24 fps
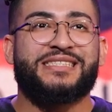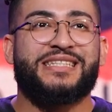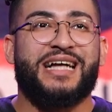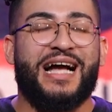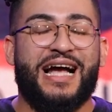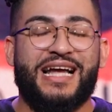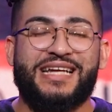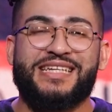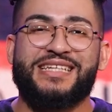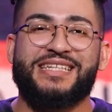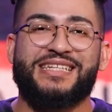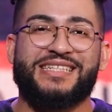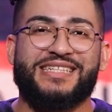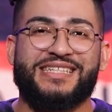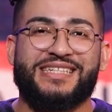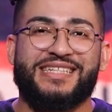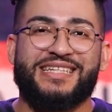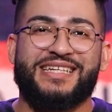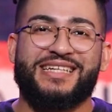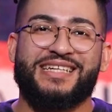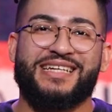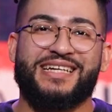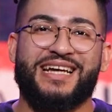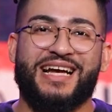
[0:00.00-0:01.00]
I need to...
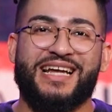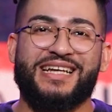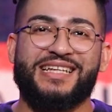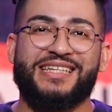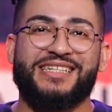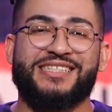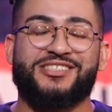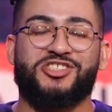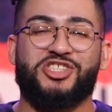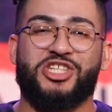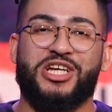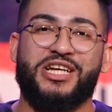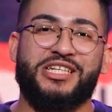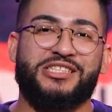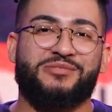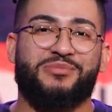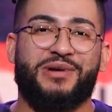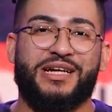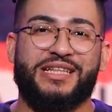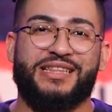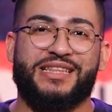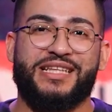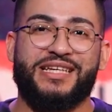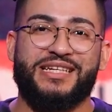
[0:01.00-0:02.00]
I need to change
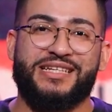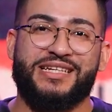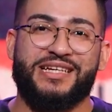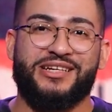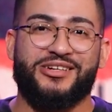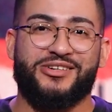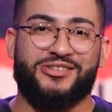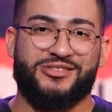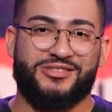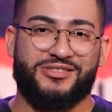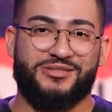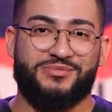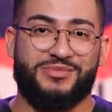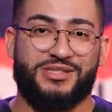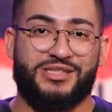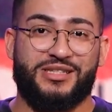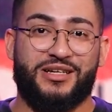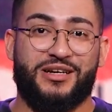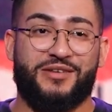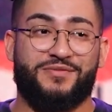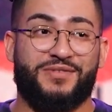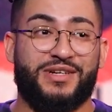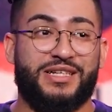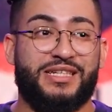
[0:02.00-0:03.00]
my thinking on some
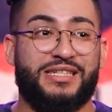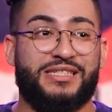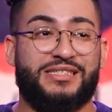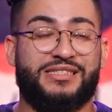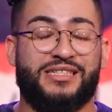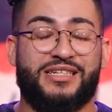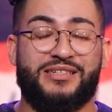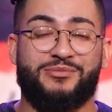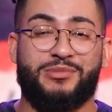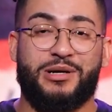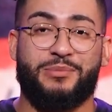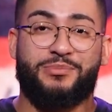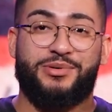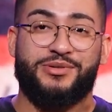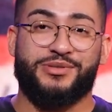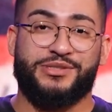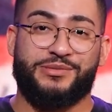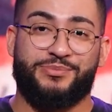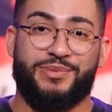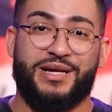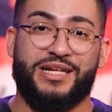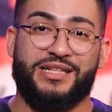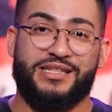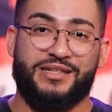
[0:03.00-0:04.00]
stuff. I need to change my
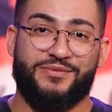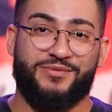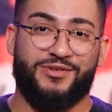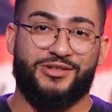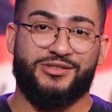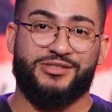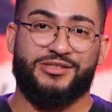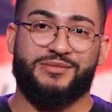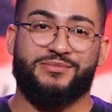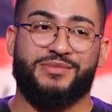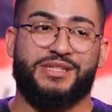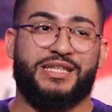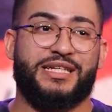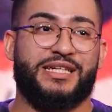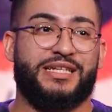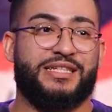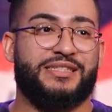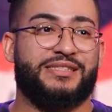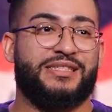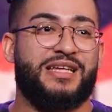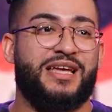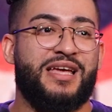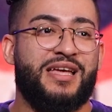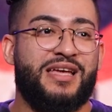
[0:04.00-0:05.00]
perspective on some
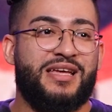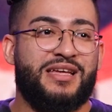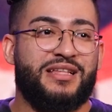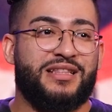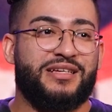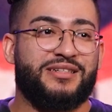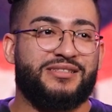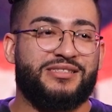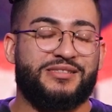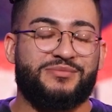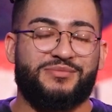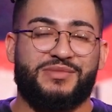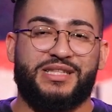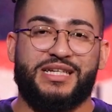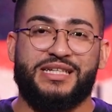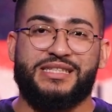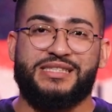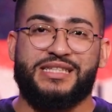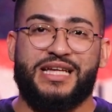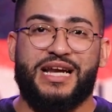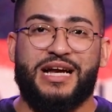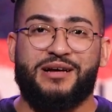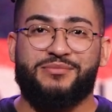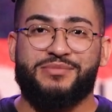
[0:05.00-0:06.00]
things. There's some
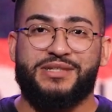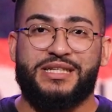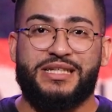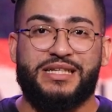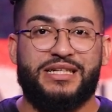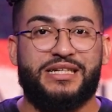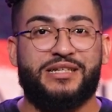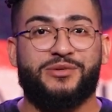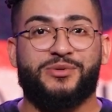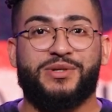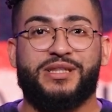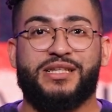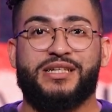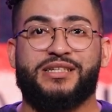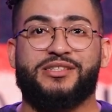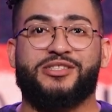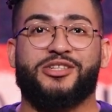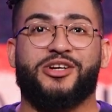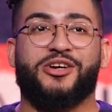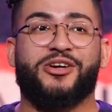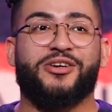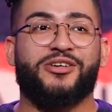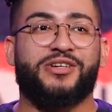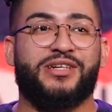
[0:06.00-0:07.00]
things that I'm dealing with
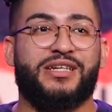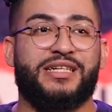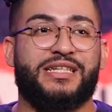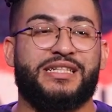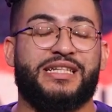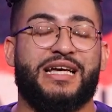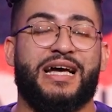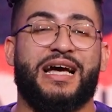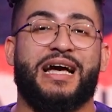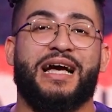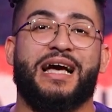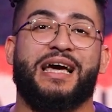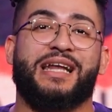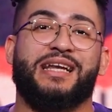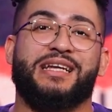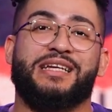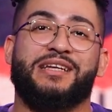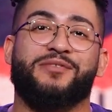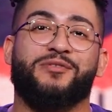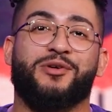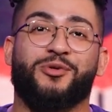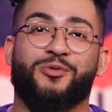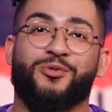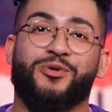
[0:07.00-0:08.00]
internally that I
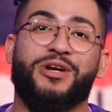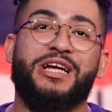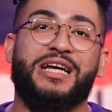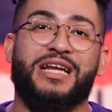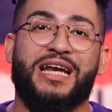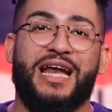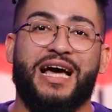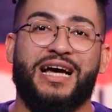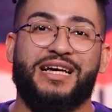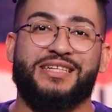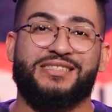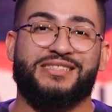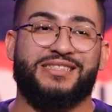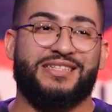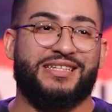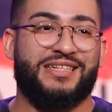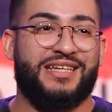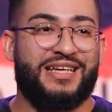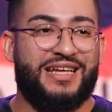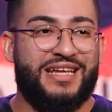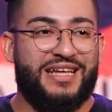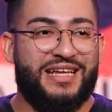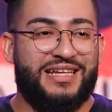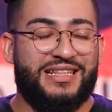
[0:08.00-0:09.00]
didn't even realize it.
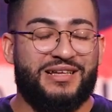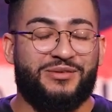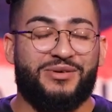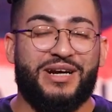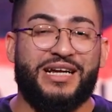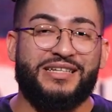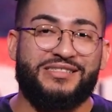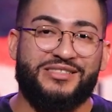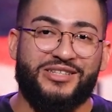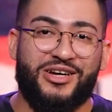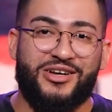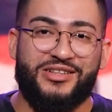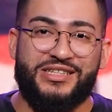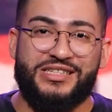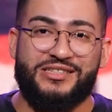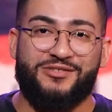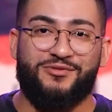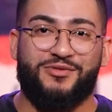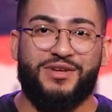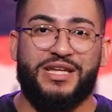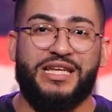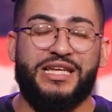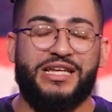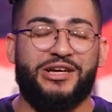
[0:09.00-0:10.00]
Then when I saw this
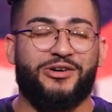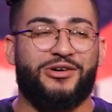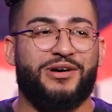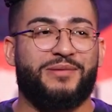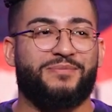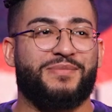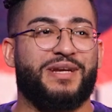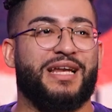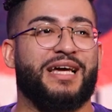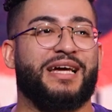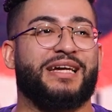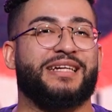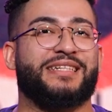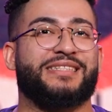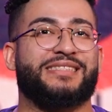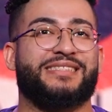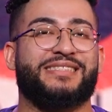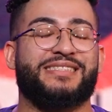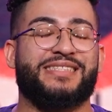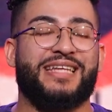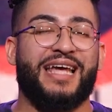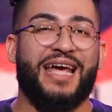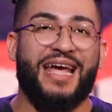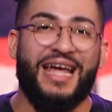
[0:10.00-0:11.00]
video, I'm like,
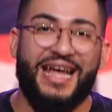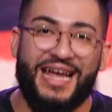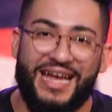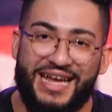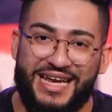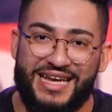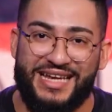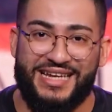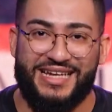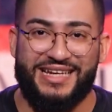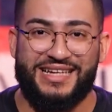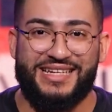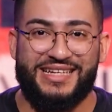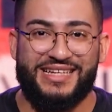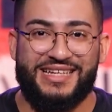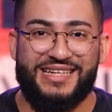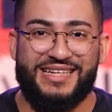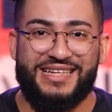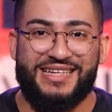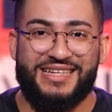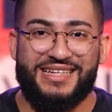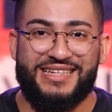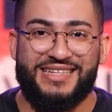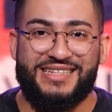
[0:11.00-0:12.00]
dang,
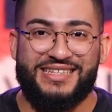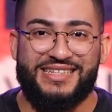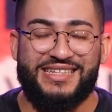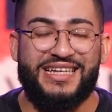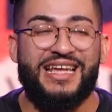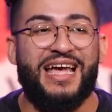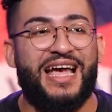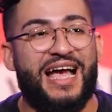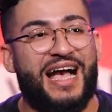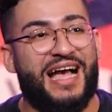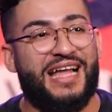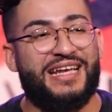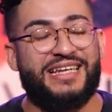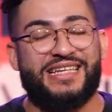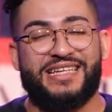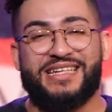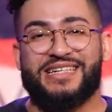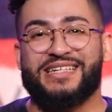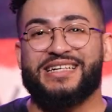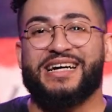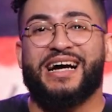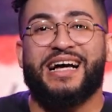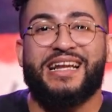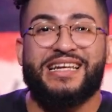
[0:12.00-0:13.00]
yeah, I need
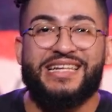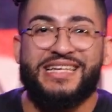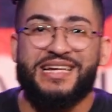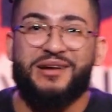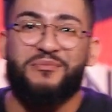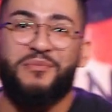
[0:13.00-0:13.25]
to, I need